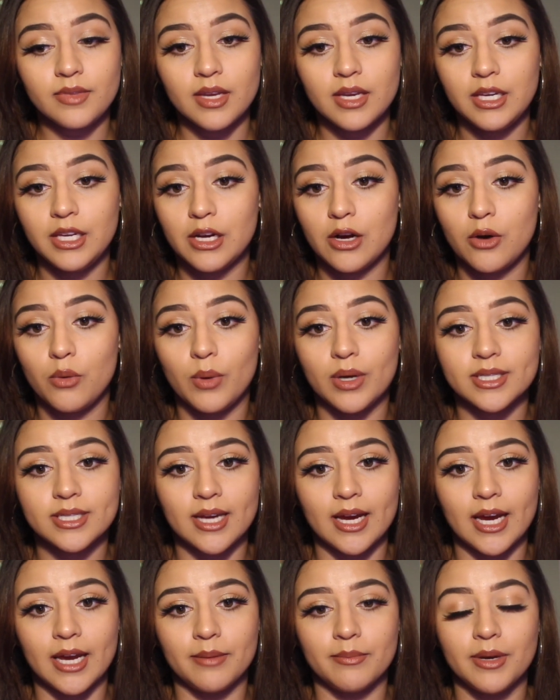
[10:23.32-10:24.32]
you know, one
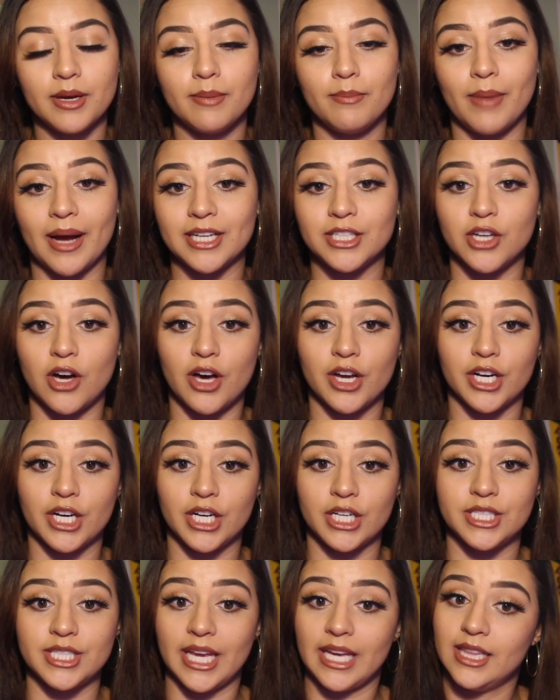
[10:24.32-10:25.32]
time my
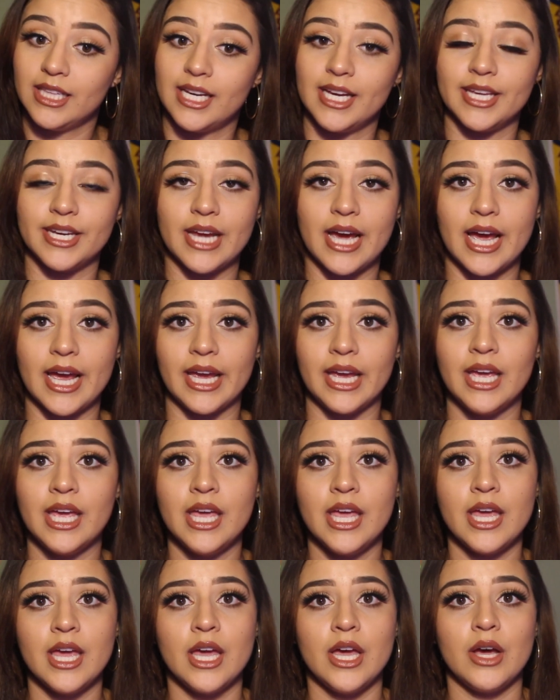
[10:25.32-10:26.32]
daughter Dayla and I
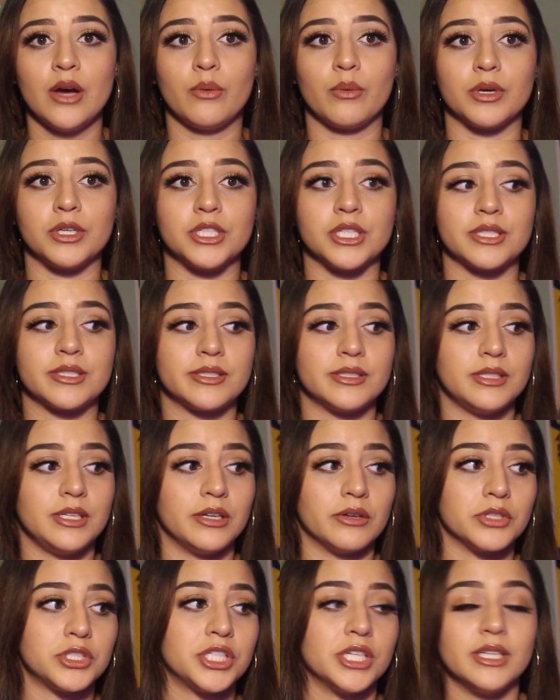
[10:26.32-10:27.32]
were just,
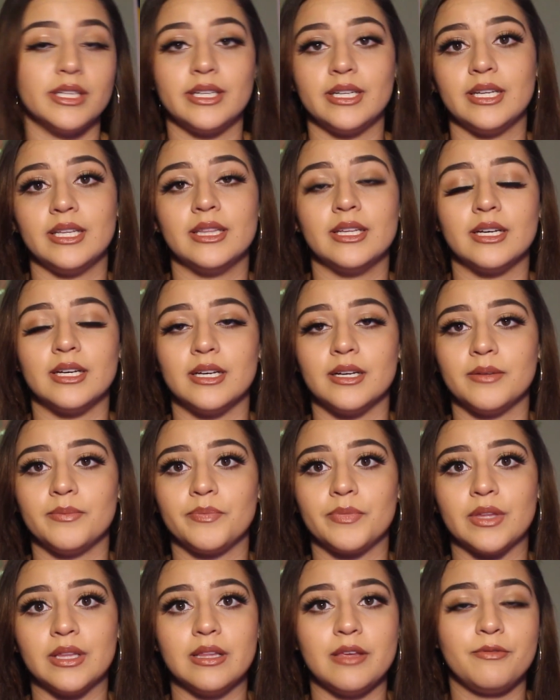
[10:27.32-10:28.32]
you know, chilling in the
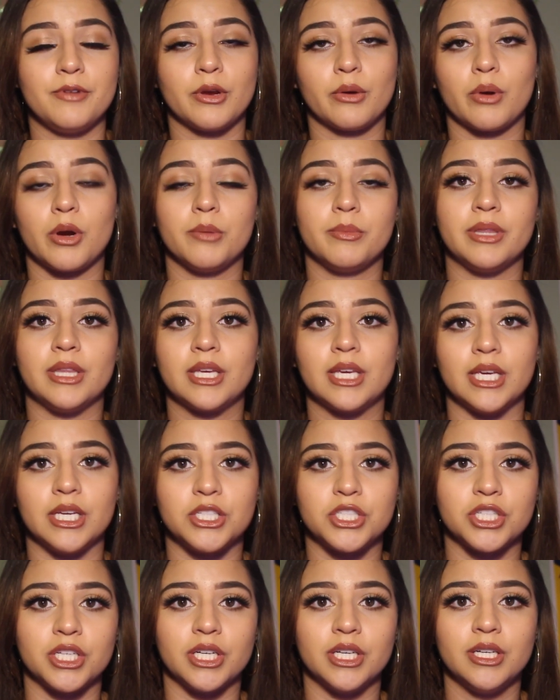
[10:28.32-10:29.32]
living room in the
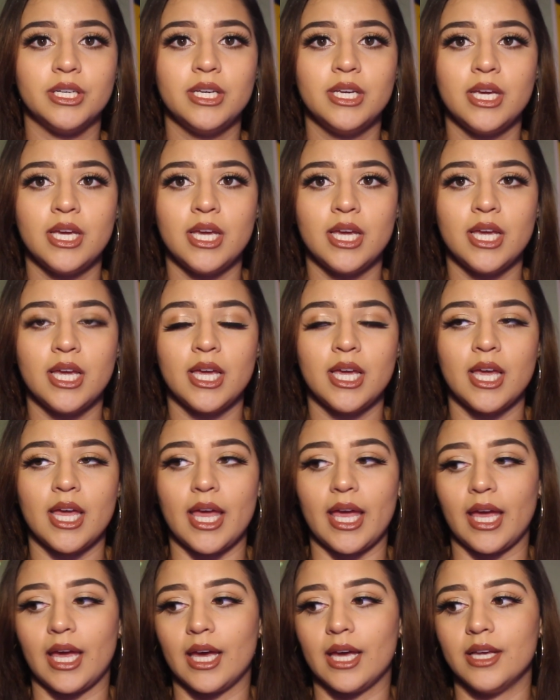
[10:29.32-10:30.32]
kitchen,
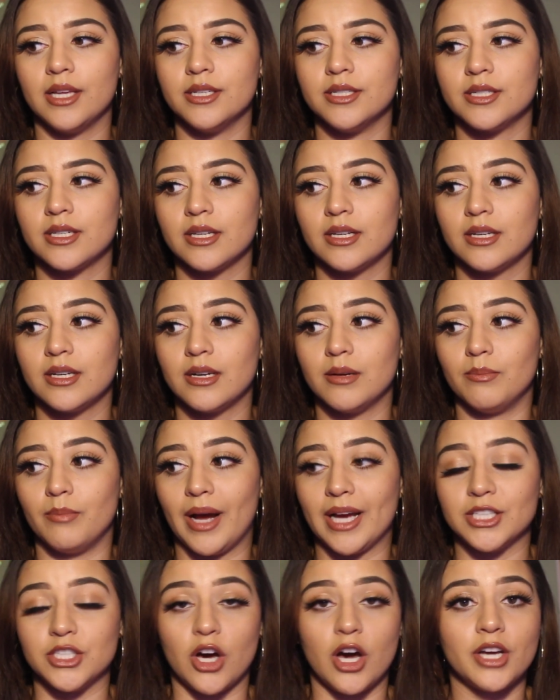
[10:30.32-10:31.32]
and
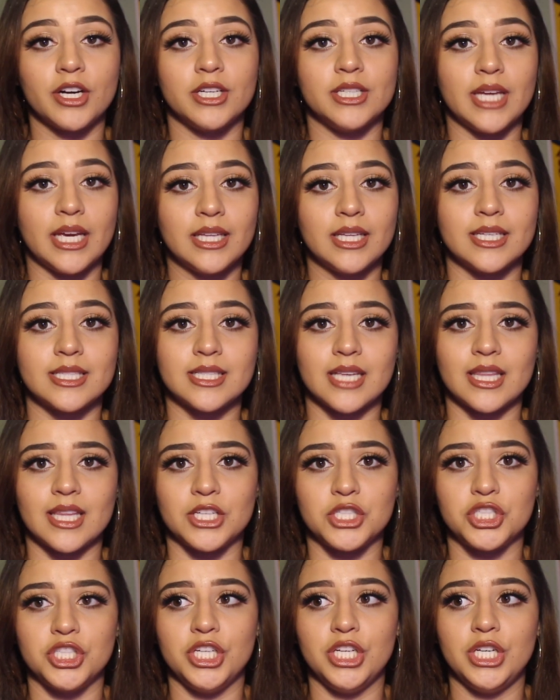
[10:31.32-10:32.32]
my daughter Dayla said
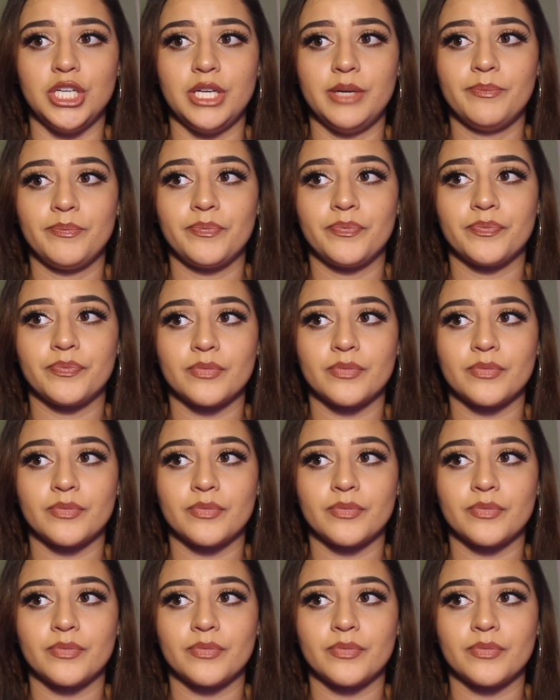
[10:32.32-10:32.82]
that she,